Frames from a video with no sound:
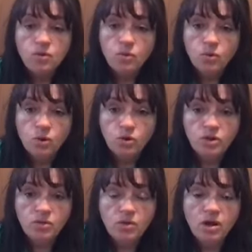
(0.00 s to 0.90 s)
who
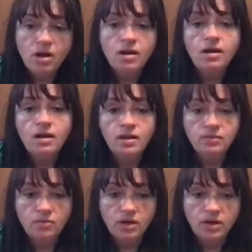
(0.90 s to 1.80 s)
you are
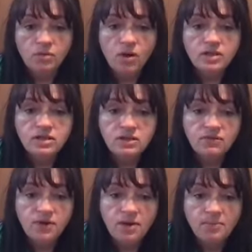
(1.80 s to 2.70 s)
and where you're watching
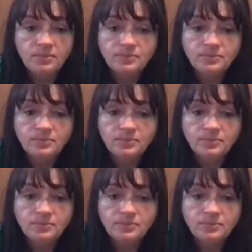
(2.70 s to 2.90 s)
from.